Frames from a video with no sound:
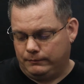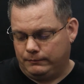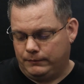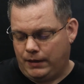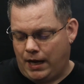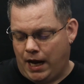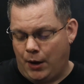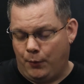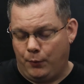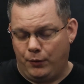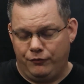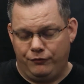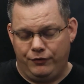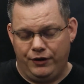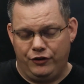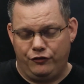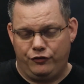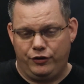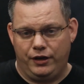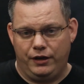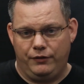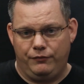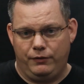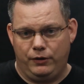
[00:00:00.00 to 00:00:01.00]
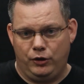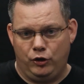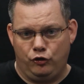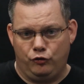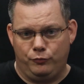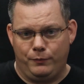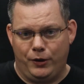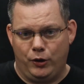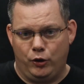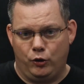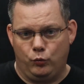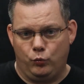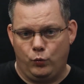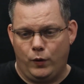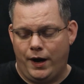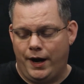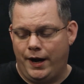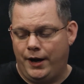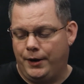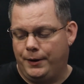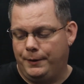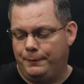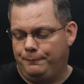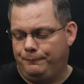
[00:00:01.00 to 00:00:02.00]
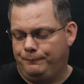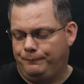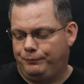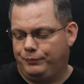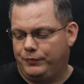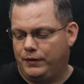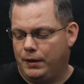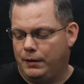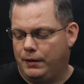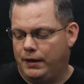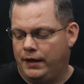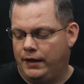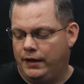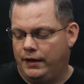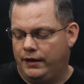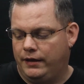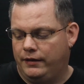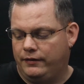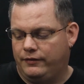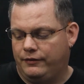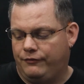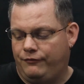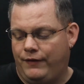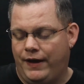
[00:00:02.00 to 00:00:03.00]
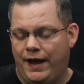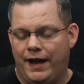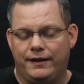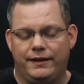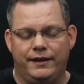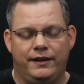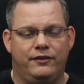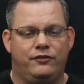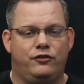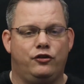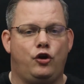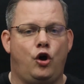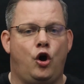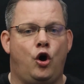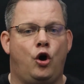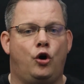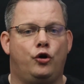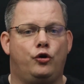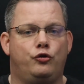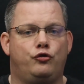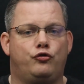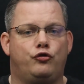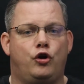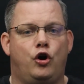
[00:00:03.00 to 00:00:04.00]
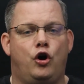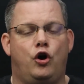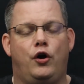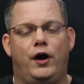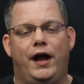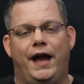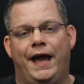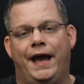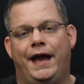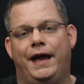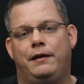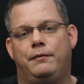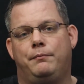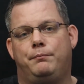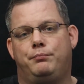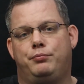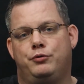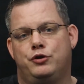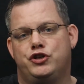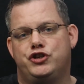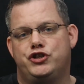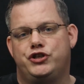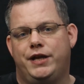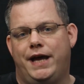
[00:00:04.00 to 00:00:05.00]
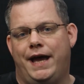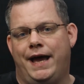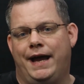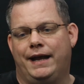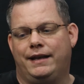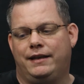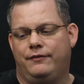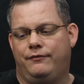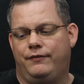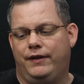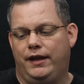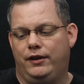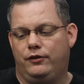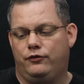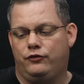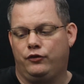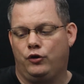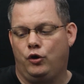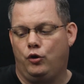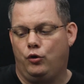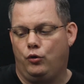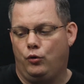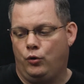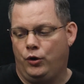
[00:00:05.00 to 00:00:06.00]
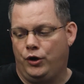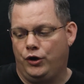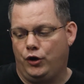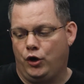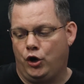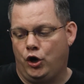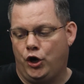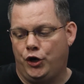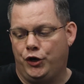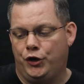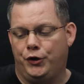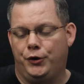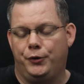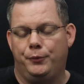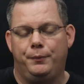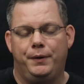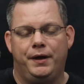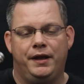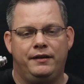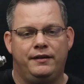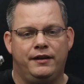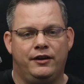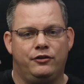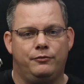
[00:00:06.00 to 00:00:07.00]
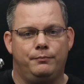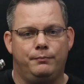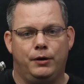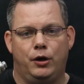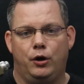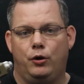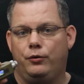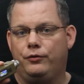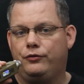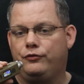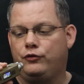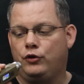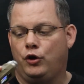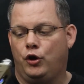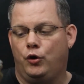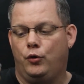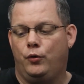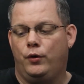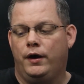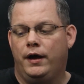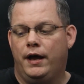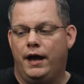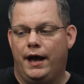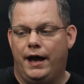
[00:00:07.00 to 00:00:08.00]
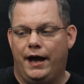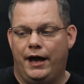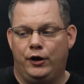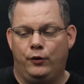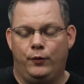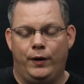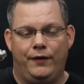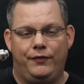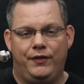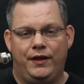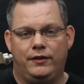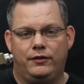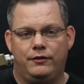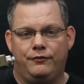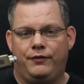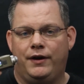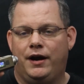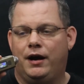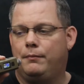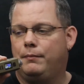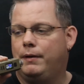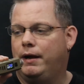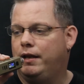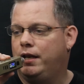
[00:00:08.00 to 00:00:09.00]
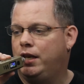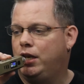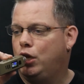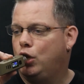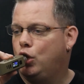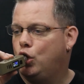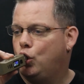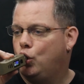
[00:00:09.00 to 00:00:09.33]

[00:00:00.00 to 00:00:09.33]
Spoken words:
would eventually use my own wire, is the fact that it's auto draw and push to activate. So on auto, it does both. So I don't have to hit the fire button.